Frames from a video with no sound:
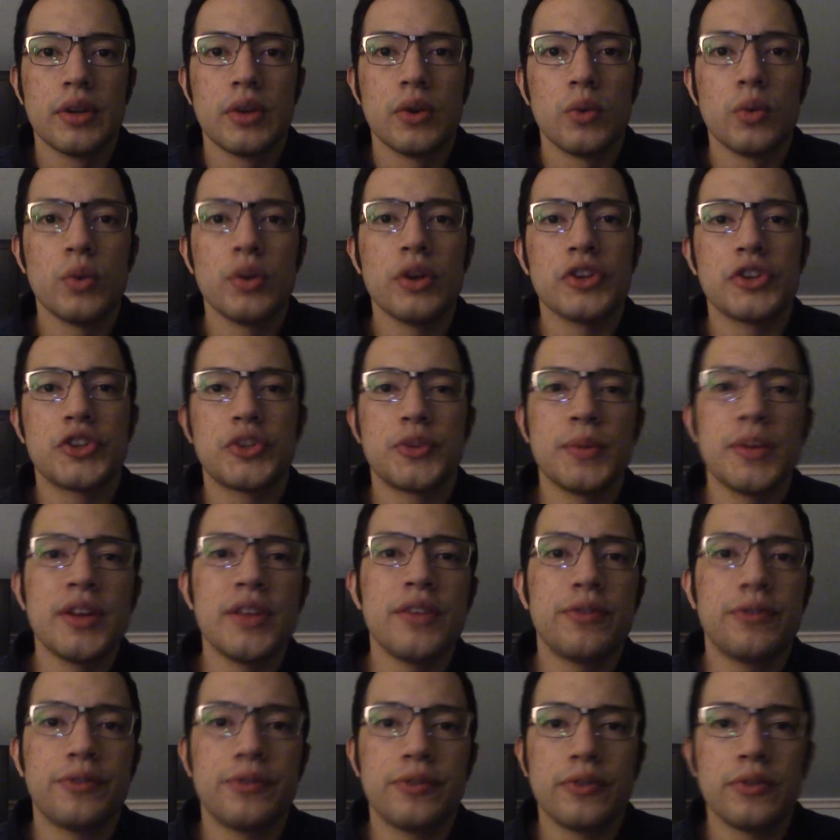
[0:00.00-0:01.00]
Will
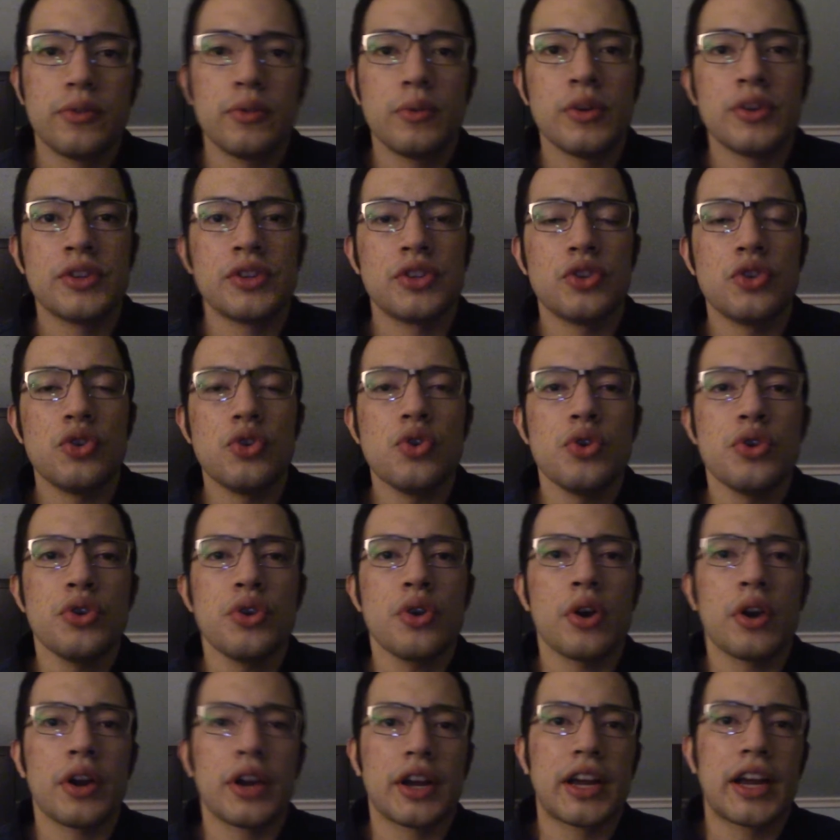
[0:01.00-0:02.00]
Smith was a New
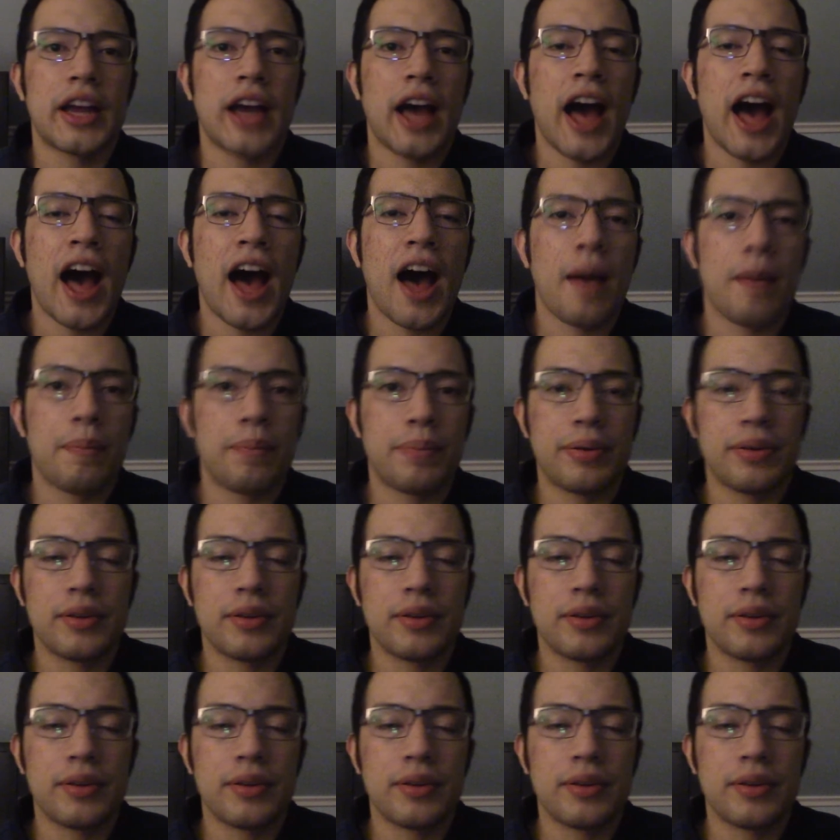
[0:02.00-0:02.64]
York cop.